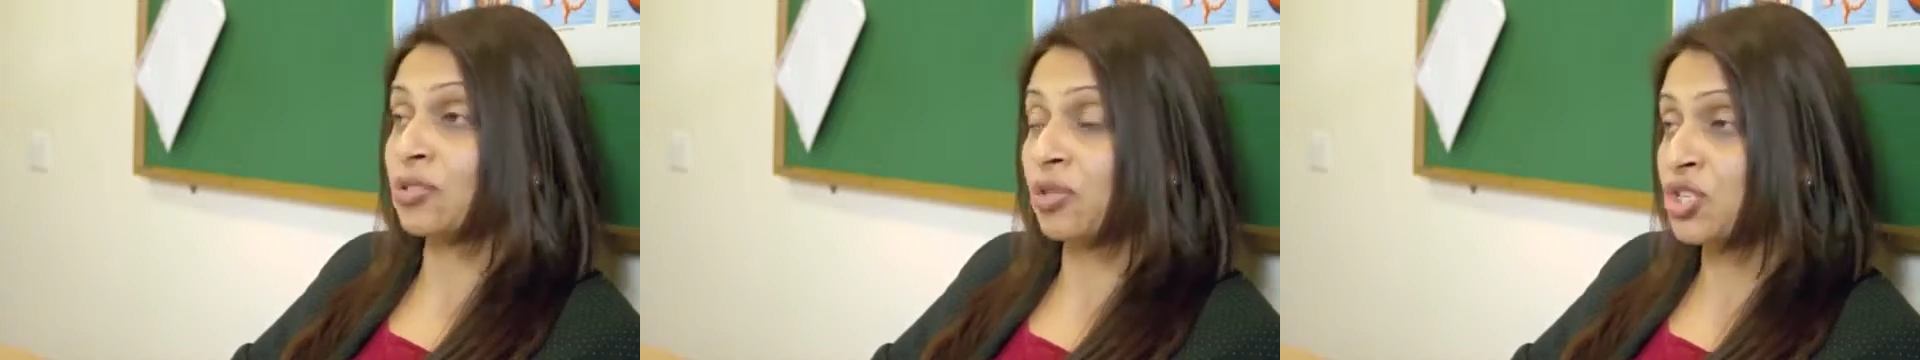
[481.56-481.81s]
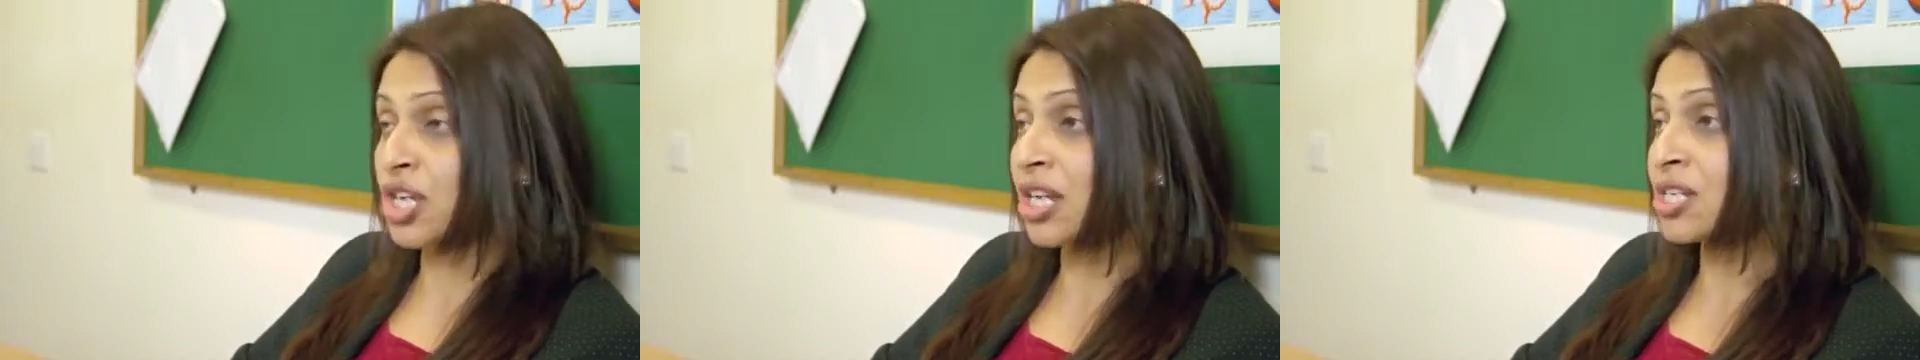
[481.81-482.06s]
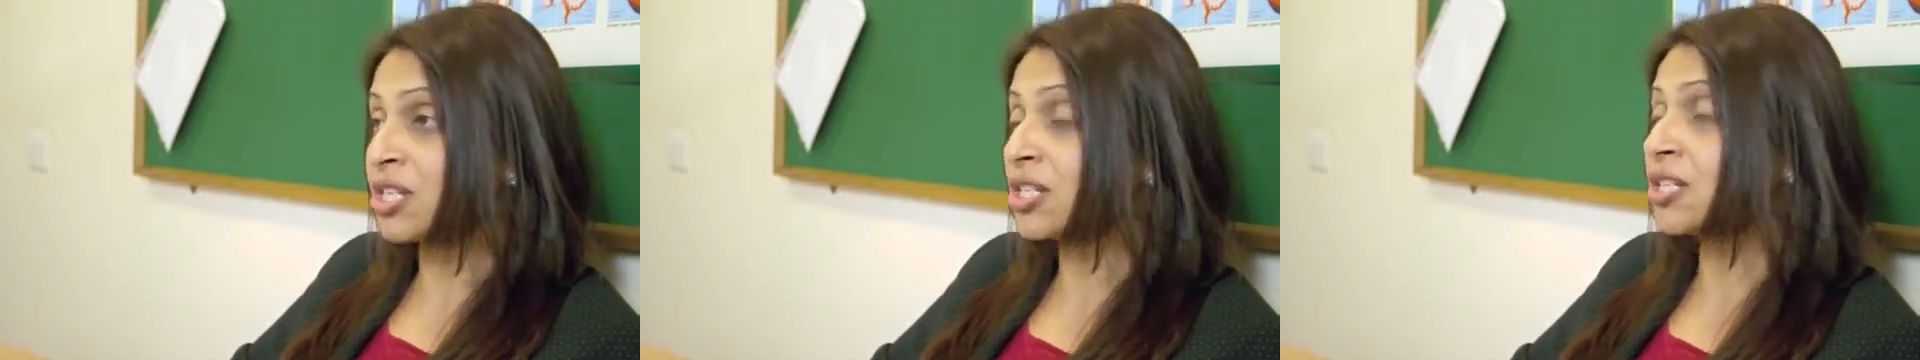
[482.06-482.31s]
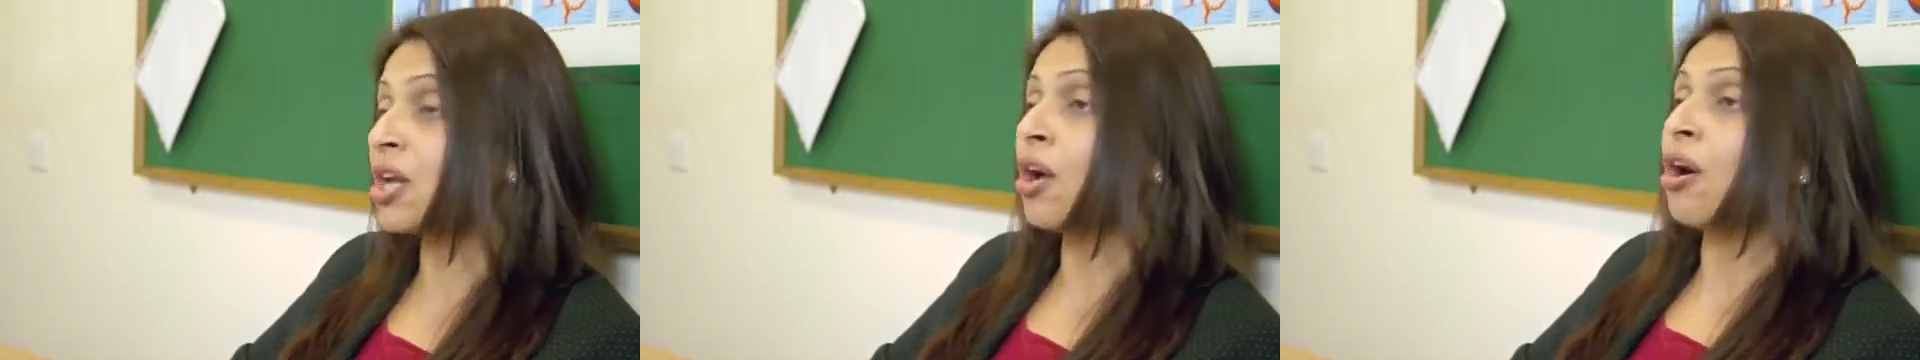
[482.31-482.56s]
changes,
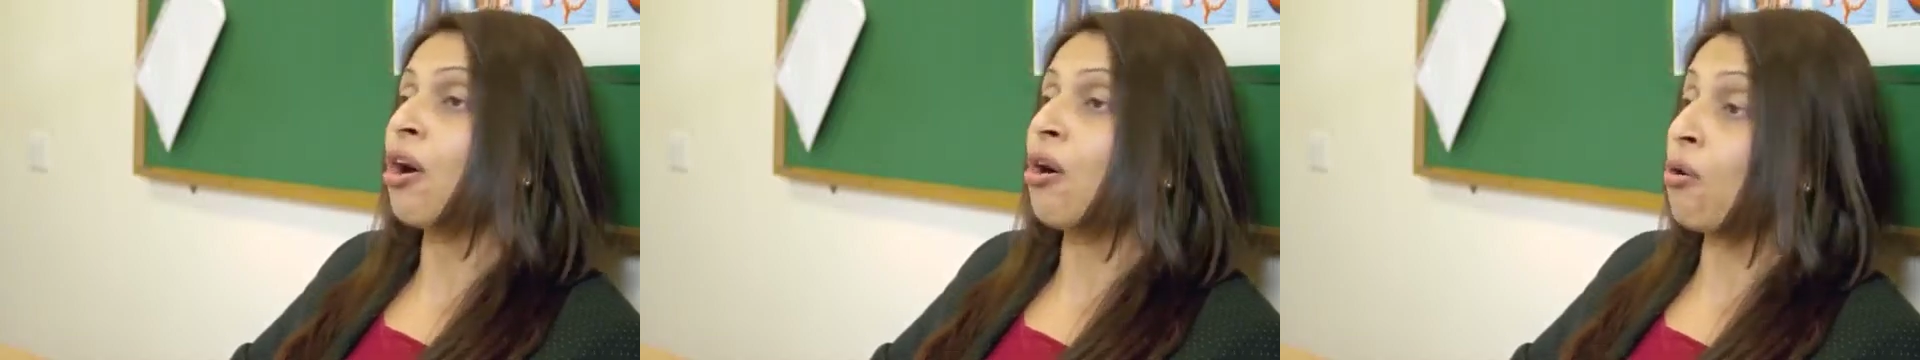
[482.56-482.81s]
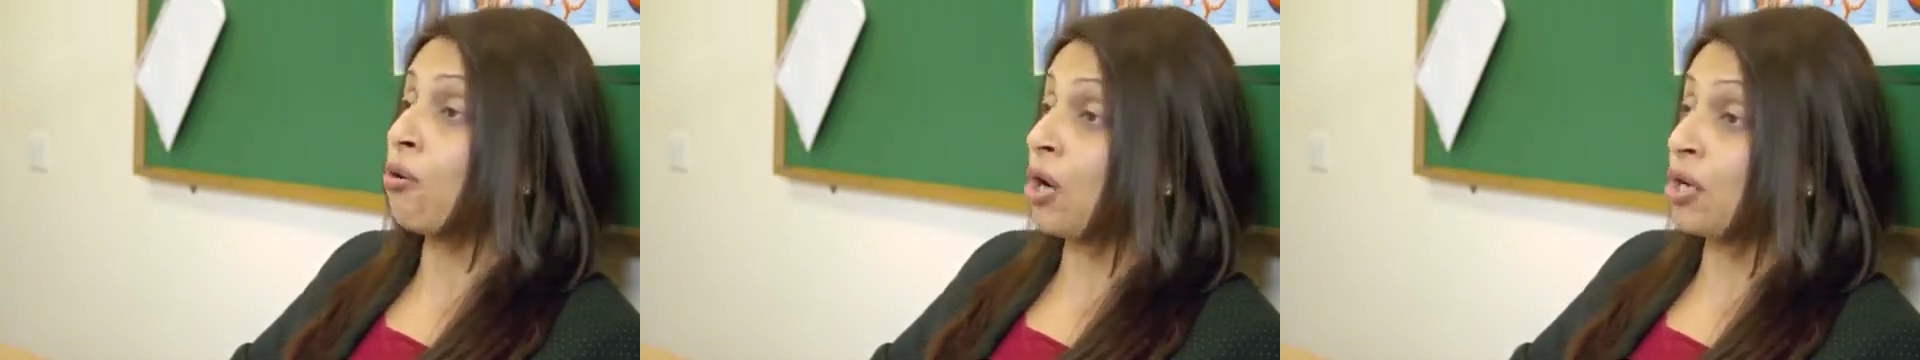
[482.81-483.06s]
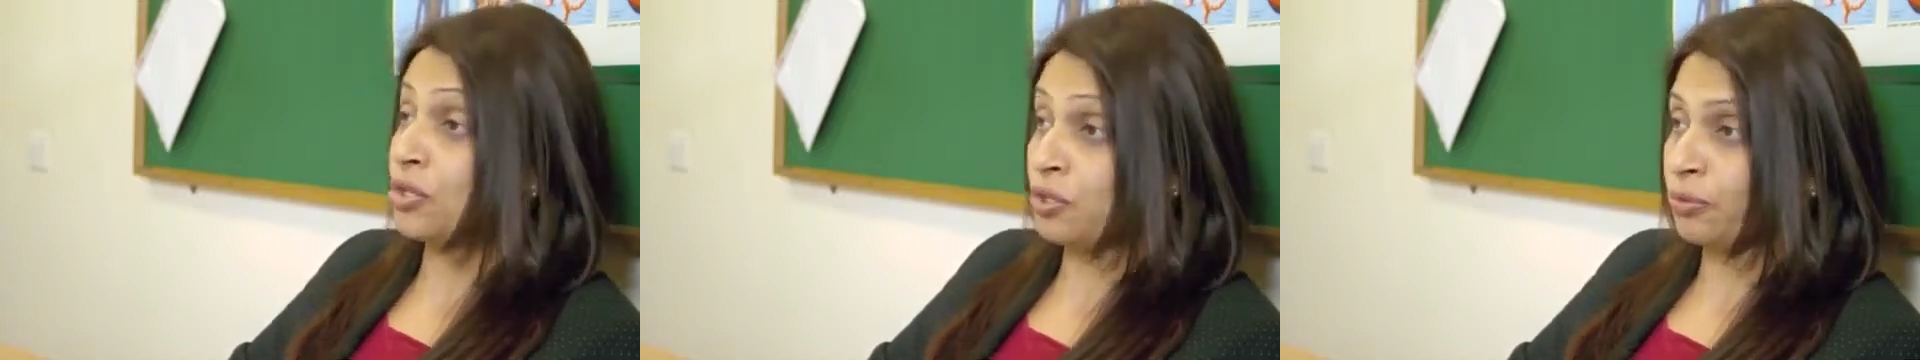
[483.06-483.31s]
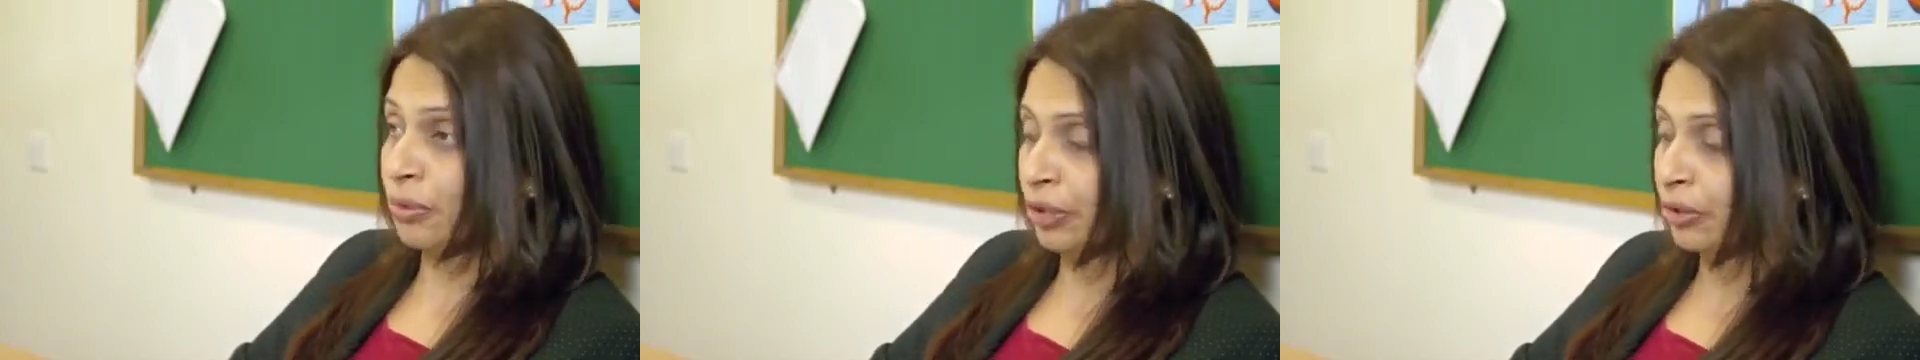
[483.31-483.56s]
or a
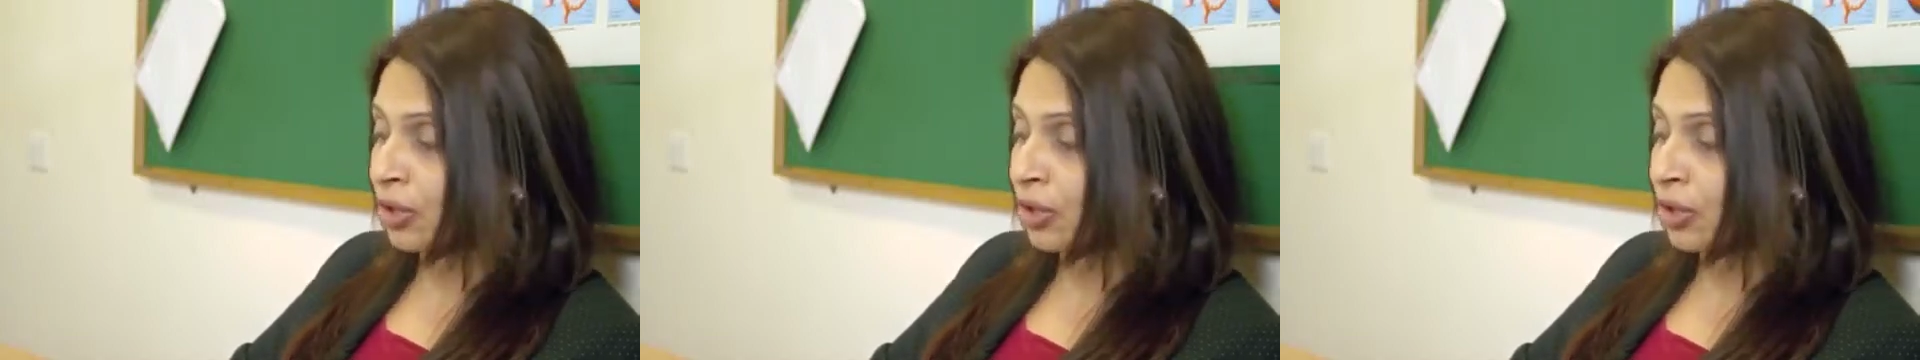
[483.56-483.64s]
tumor.